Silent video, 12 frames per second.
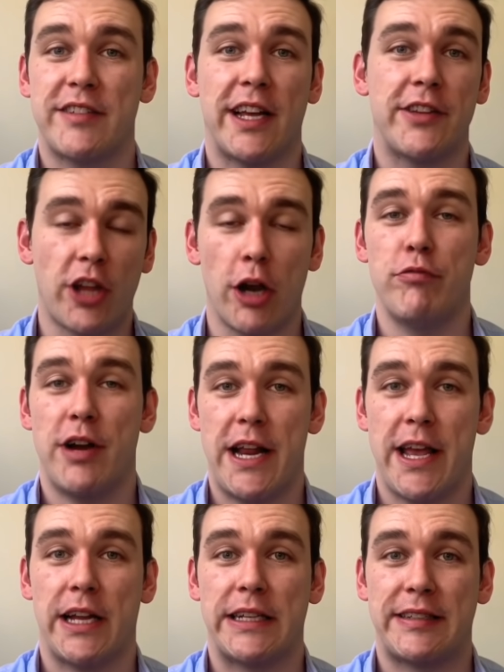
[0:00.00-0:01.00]
They don't really
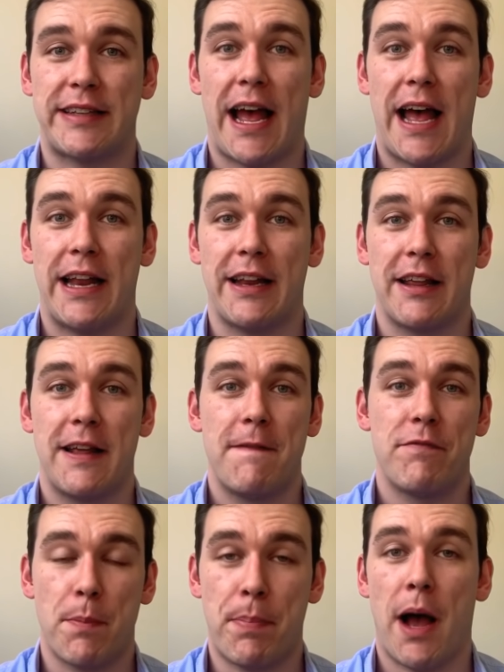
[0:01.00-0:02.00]
understand
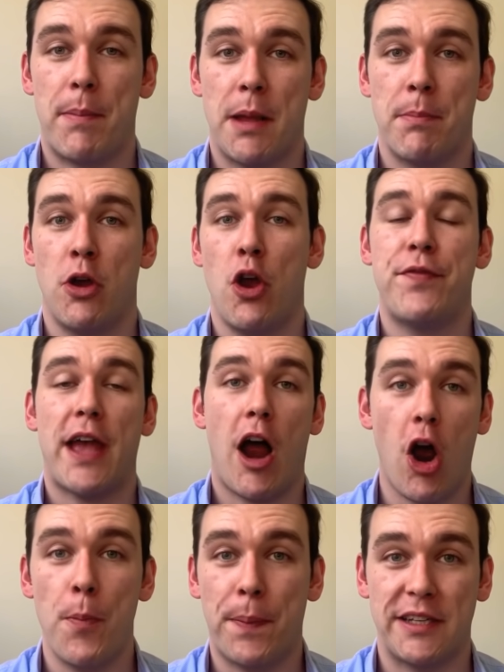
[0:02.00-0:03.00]
the public mood. They're
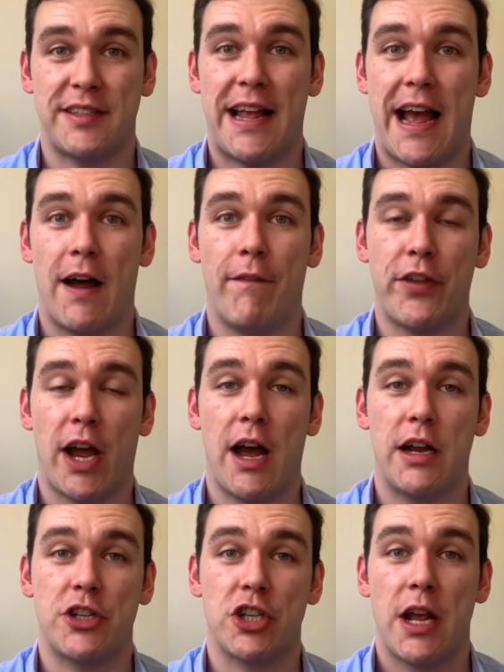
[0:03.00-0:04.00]
hopelessly out of
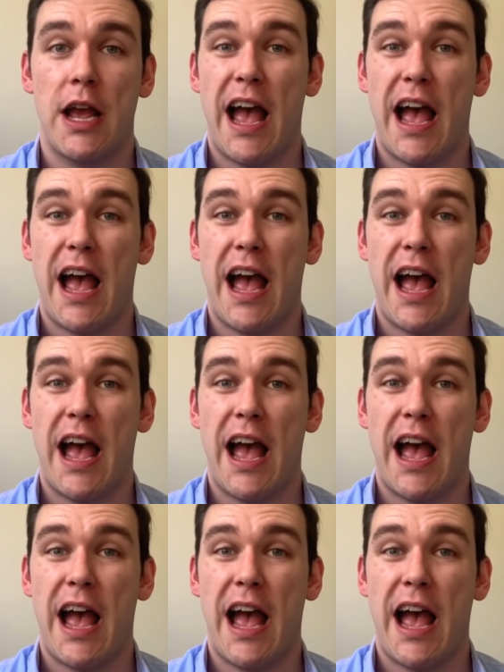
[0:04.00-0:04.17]
touch.